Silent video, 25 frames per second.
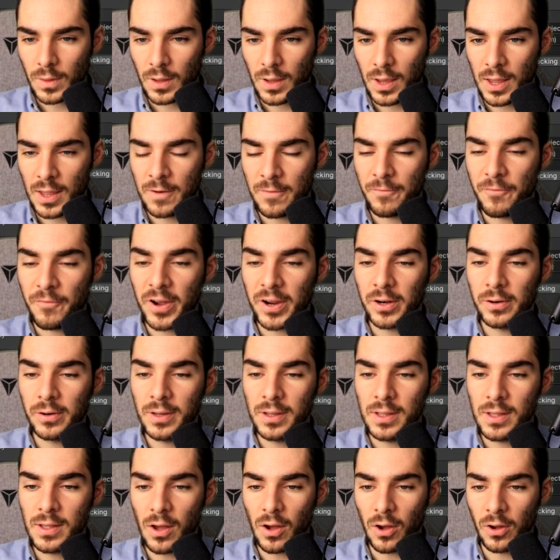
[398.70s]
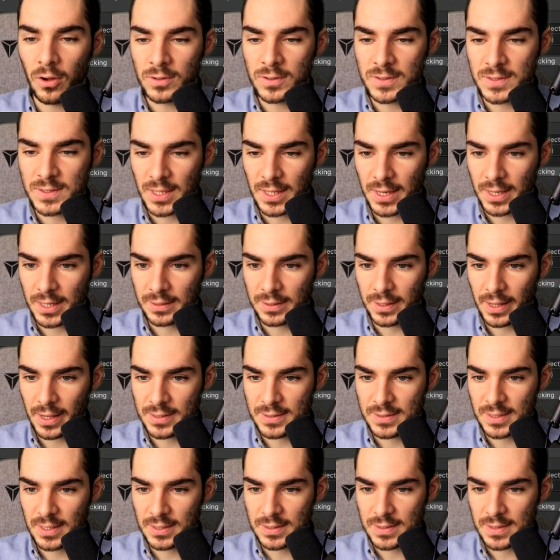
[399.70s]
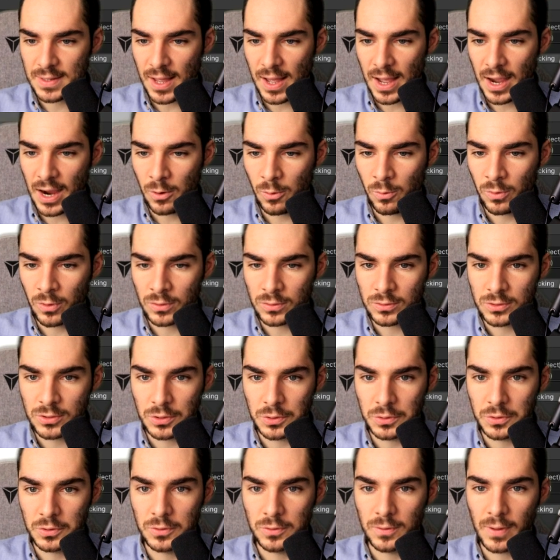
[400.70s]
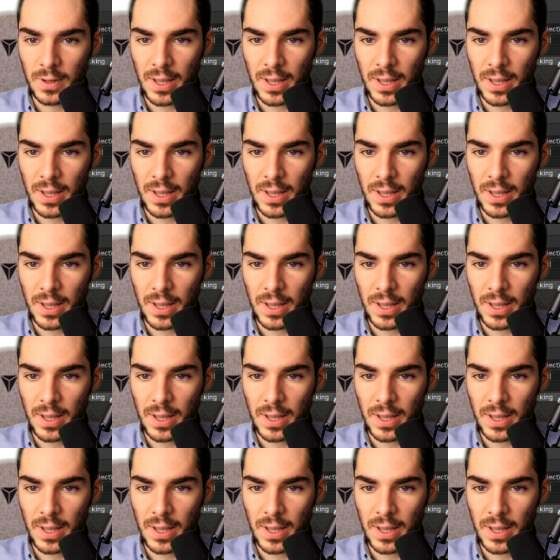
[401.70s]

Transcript: And finally on select exit, I want to do